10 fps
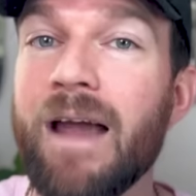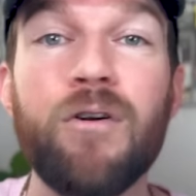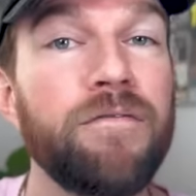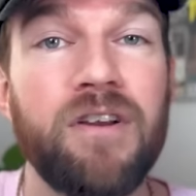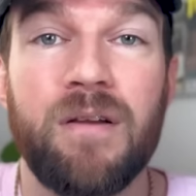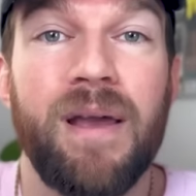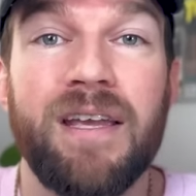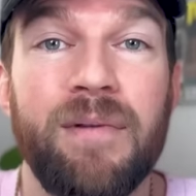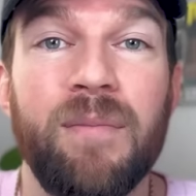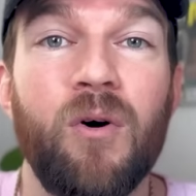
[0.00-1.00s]
I don't know if they're gonna
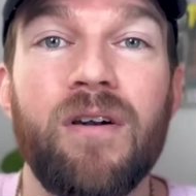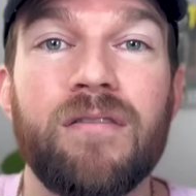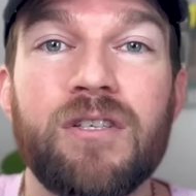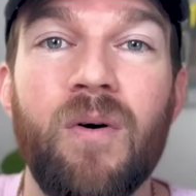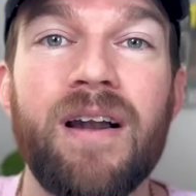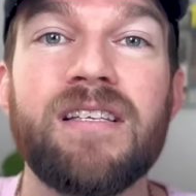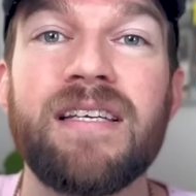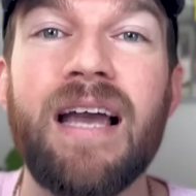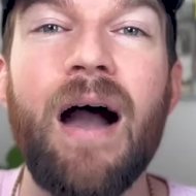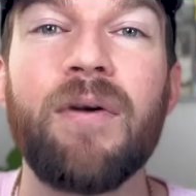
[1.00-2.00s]
make it anymore. So
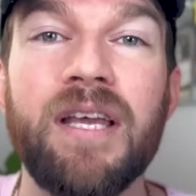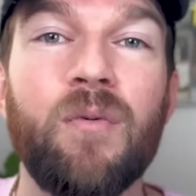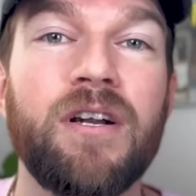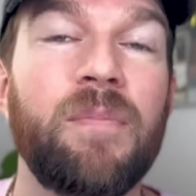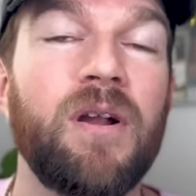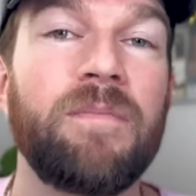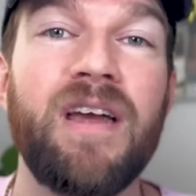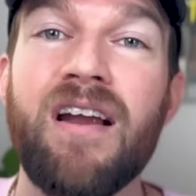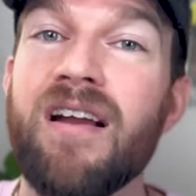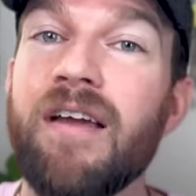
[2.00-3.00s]
honestly, I wanna get one to put up
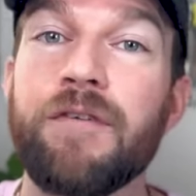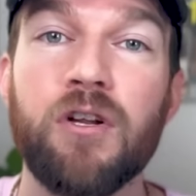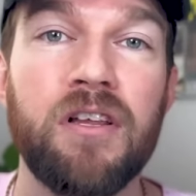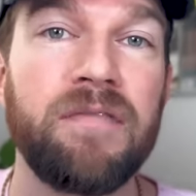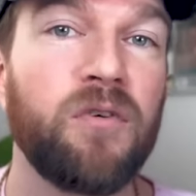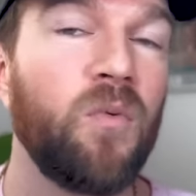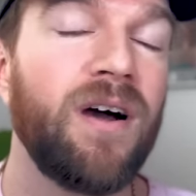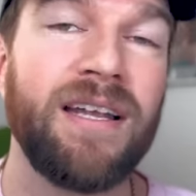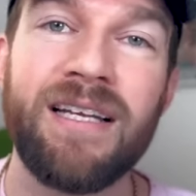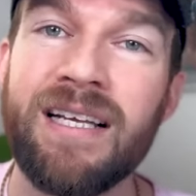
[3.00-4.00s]
there. If you're looking for
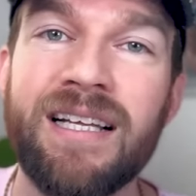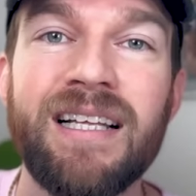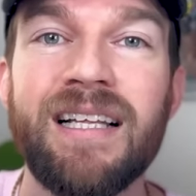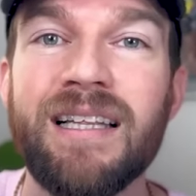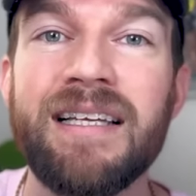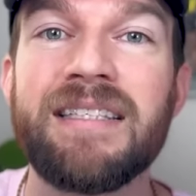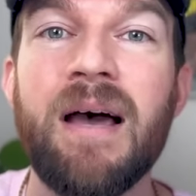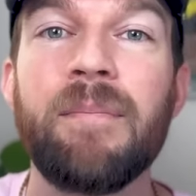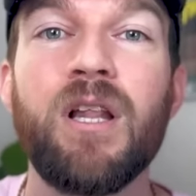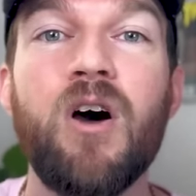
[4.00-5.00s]
one, link
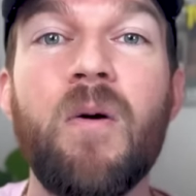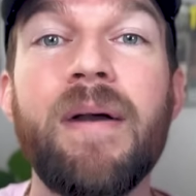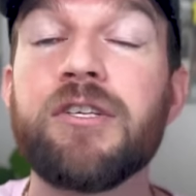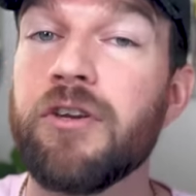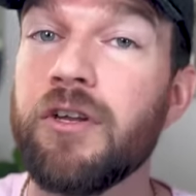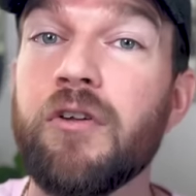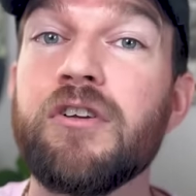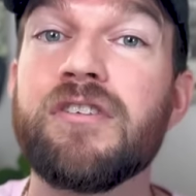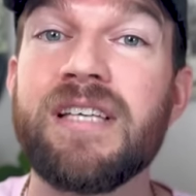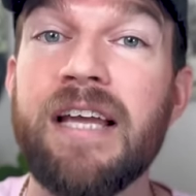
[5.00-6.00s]
down below. Make sure you go to
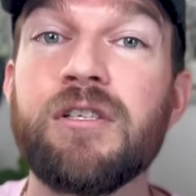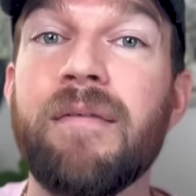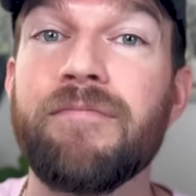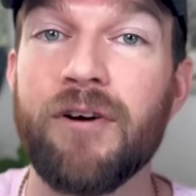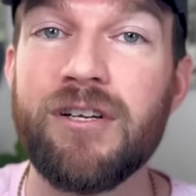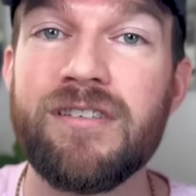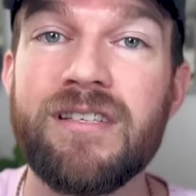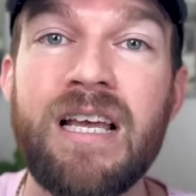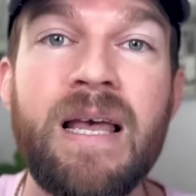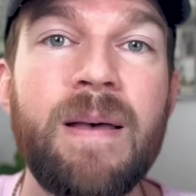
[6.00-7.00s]
your skate shop
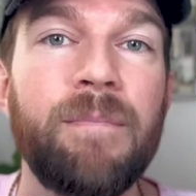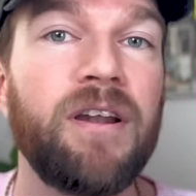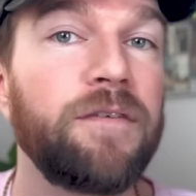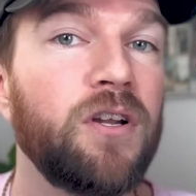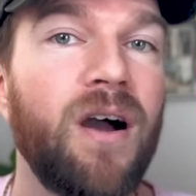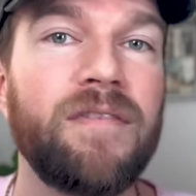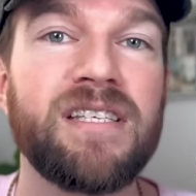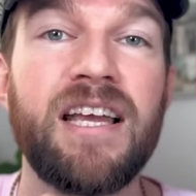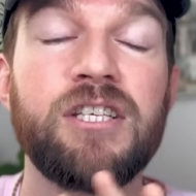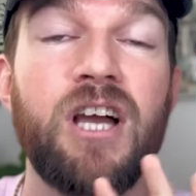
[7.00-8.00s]
first. But if you don't have a
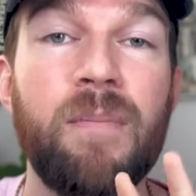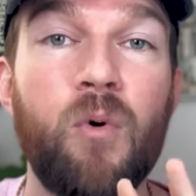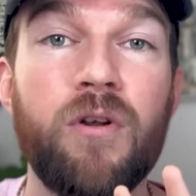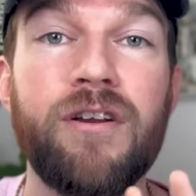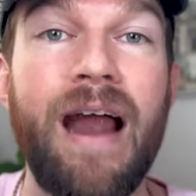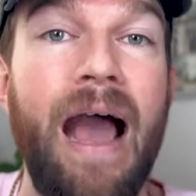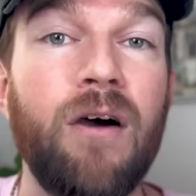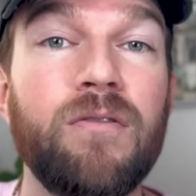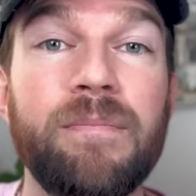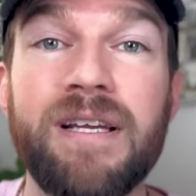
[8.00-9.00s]
skate shop or they're
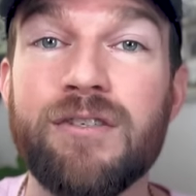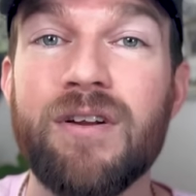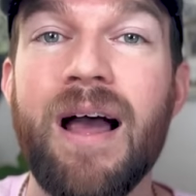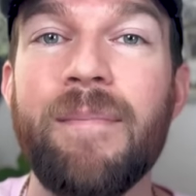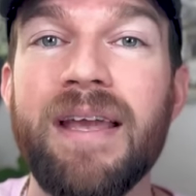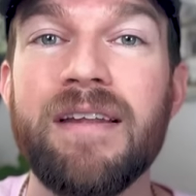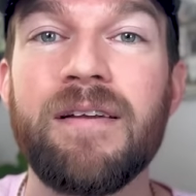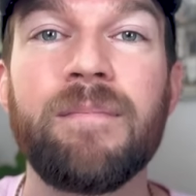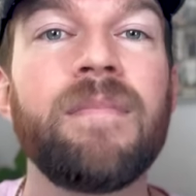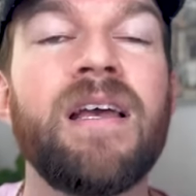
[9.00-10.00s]
out because they're not making
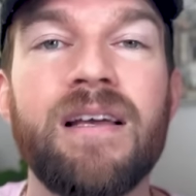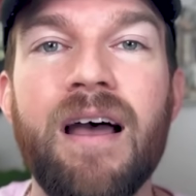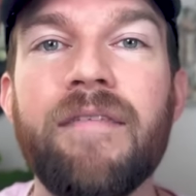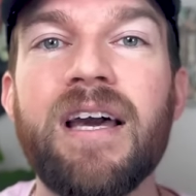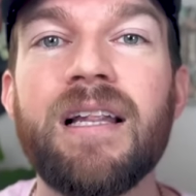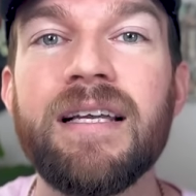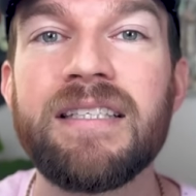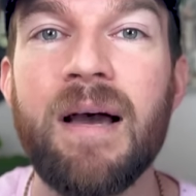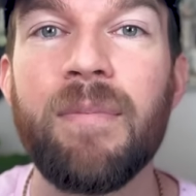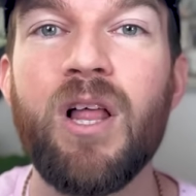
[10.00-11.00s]
them, I've got a
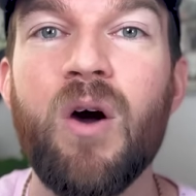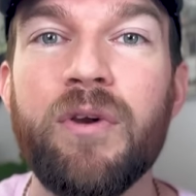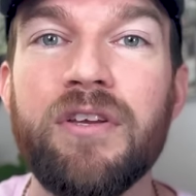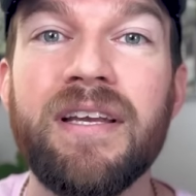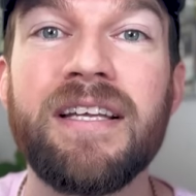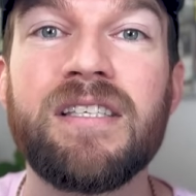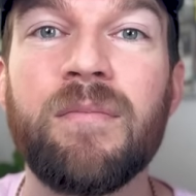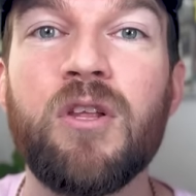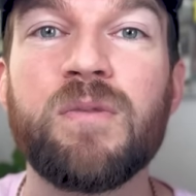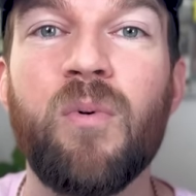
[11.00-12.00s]
link down below where you can get
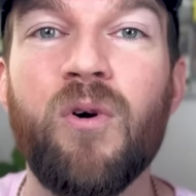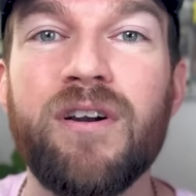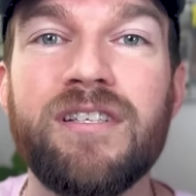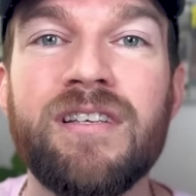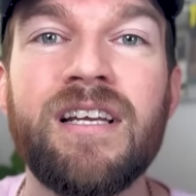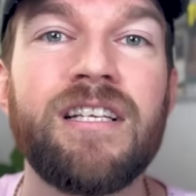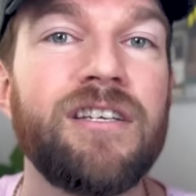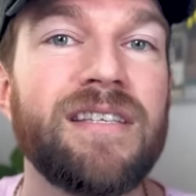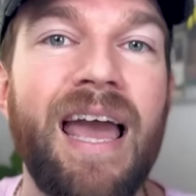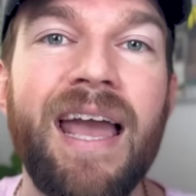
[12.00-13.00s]
some of those boards
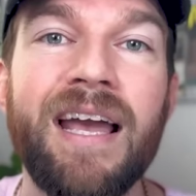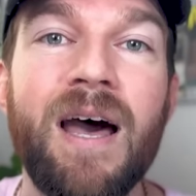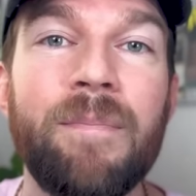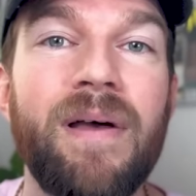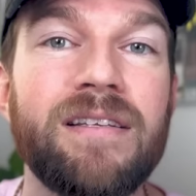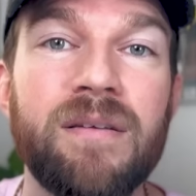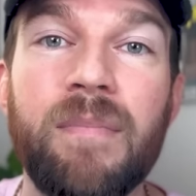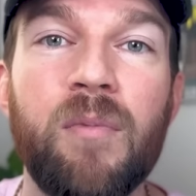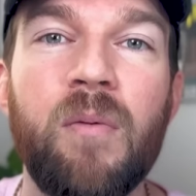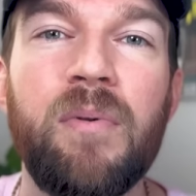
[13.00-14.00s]
just to hang up as some
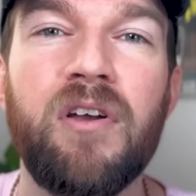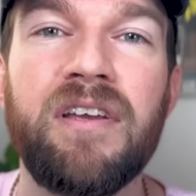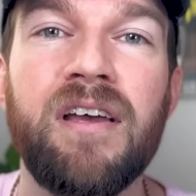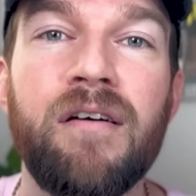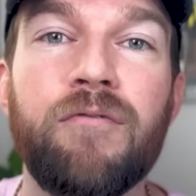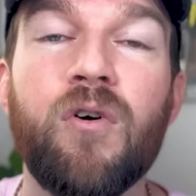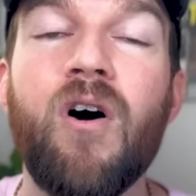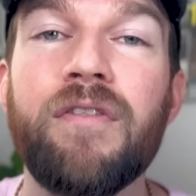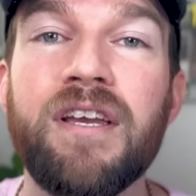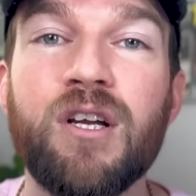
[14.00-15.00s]
memorabilia for
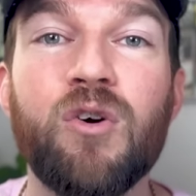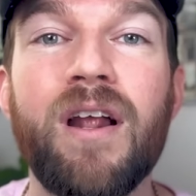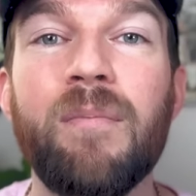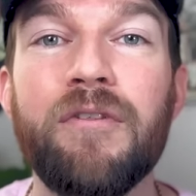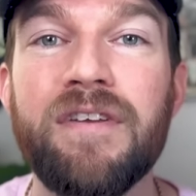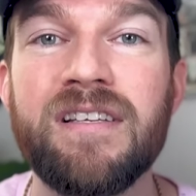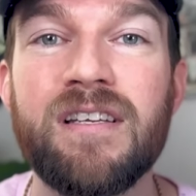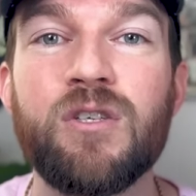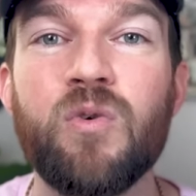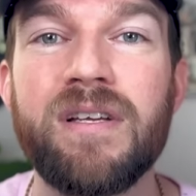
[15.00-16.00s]
all the incredible things that
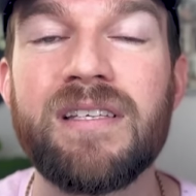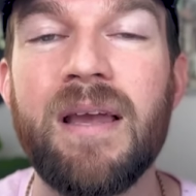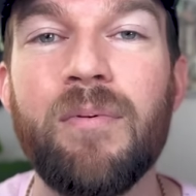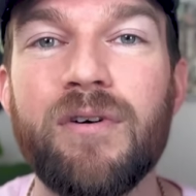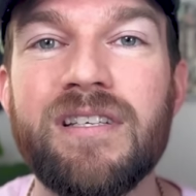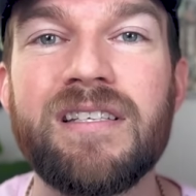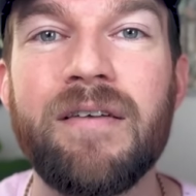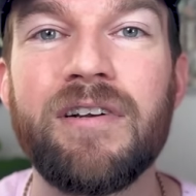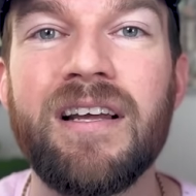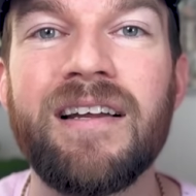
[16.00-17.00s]
ENJOI Skateboards has
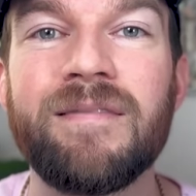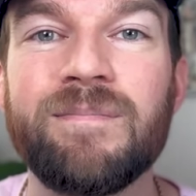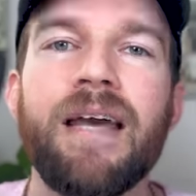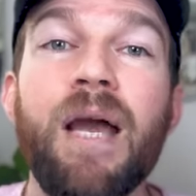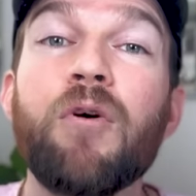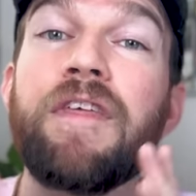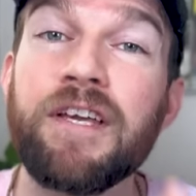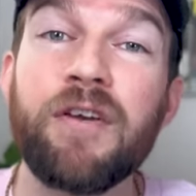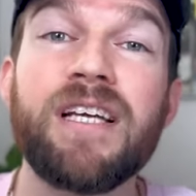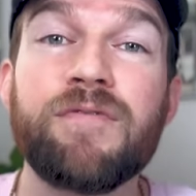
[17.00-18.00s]
ever done. Hey, well,
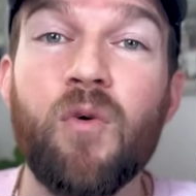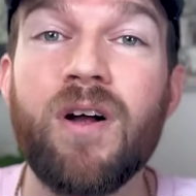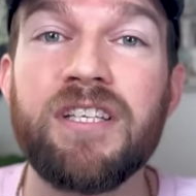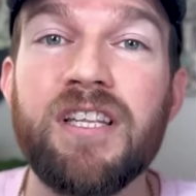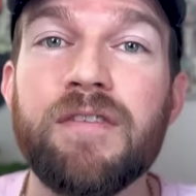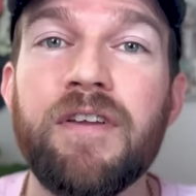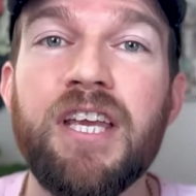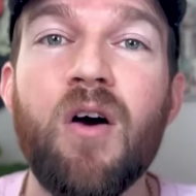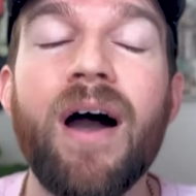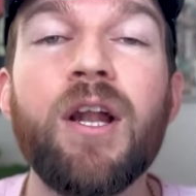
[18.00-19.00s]
thank you guys for watching this video.